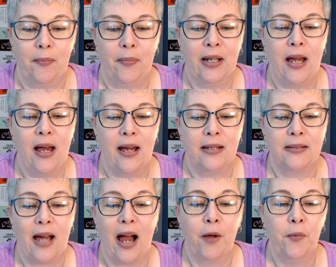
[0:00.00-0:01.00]
because
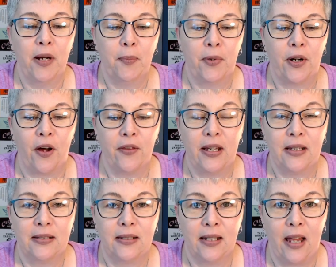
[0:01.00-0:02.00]
I want to put all
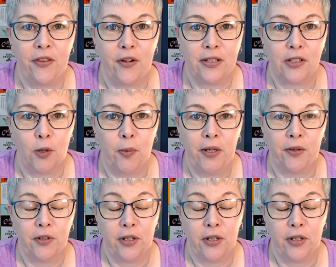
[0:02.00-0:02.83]
these together as a quilt.